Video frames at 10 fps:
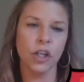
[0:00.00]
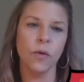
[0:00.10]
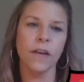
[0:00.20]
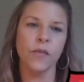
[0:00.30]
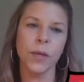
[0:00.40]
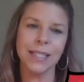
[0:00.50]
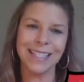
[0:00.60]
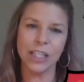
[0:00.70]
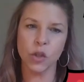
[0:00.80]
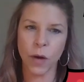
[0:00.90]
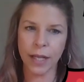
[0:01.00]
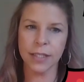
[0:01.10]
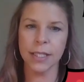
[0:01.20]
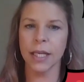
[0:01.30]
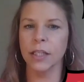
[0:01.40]
to you if we see
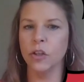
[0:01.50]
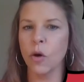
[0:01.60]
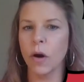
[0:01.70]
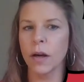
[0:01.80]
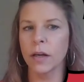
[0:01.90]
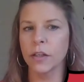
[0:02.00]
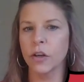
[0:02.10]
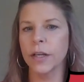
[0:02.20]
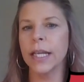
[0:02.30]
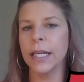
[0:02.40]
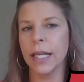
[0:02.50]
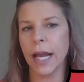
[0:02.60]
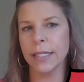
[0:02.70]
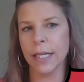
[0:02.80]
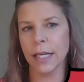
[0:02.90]
trends in your
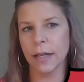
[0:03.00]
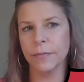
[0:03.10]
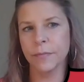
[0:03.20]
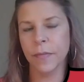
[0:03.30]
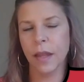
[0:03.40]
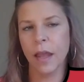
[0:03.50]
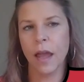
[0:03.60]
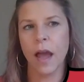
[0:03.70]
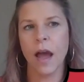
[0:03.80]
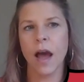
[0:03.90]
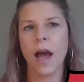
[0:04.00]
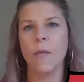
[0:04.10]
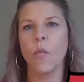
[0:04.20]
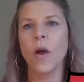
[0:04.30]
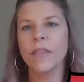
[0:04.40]
EDI data.
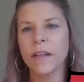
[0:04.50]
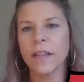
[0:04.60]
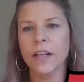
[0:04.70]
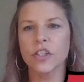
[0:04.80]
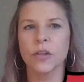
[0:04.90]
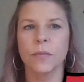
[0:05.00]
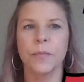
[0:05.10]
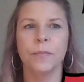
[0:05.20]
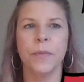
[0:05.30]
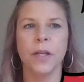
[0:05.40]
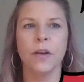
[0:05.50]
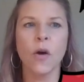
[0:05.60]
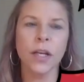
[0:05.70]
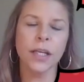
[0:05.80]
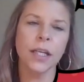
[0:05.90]
One thing that should be
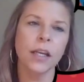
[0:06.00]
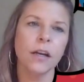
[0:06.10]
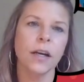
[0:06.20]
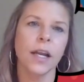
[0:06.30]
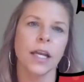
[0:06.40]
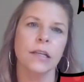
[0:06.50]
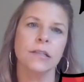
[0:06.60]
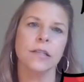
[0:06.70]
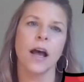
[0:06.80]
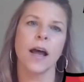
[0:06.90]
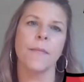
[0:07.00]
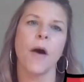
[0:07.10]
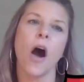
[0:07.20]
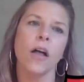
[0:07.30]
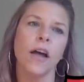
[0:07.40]
noted here is
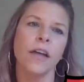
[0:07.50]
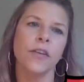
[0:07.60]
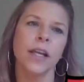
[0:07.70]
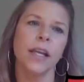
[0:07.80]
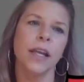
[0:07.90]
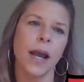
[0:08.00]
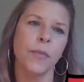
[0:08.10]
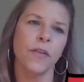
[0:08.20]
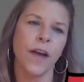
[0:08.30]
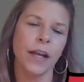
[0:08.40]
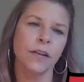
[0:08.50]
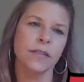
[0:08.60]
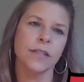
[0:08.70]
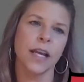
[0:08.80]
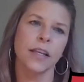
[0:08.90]
all other EDI
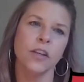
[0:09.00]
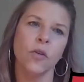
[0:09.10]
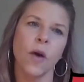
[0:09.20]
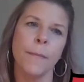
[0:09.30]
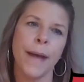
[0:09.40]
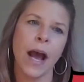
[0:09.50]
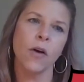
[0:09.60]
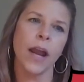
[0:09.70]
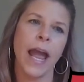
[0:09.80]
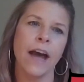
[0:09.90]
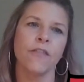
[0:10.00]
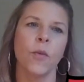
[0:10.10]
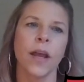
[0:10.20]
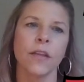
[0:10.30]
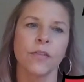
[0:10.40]
providers take you about
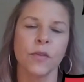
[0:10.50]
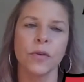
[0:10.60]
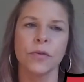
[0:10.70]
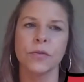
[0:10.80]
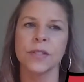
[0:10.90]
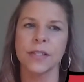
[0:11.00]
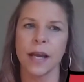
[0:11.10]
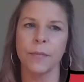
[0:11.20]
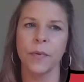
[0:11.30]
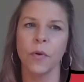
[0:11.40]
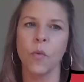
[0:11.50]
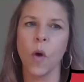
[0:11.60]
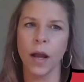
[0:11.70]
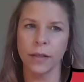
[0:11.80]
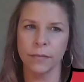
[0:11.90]
halfway through step
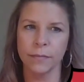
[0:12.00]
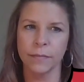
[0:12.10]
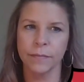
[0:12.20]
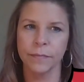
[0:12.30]
1.